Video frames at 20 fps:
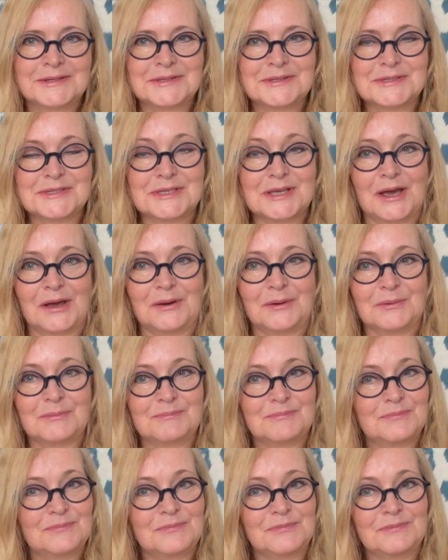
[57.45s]
So
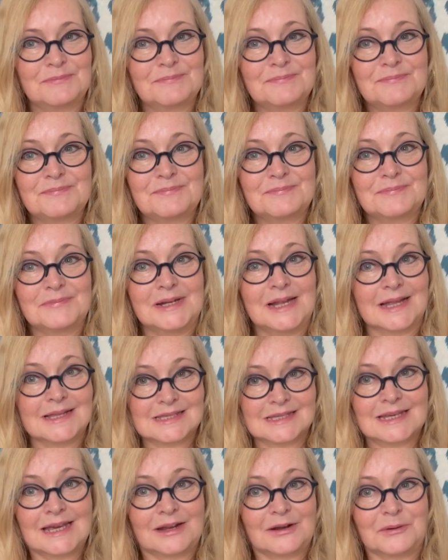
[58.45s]

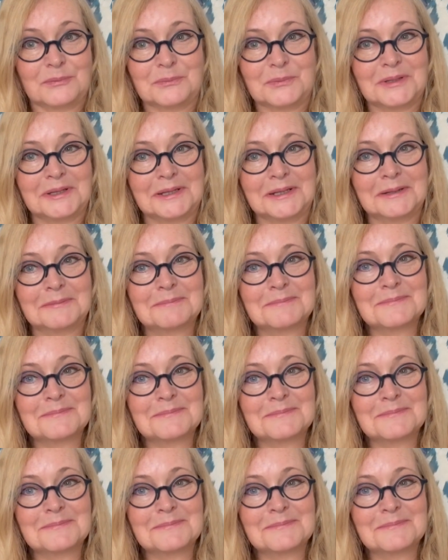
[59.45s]
let's get on with it. It's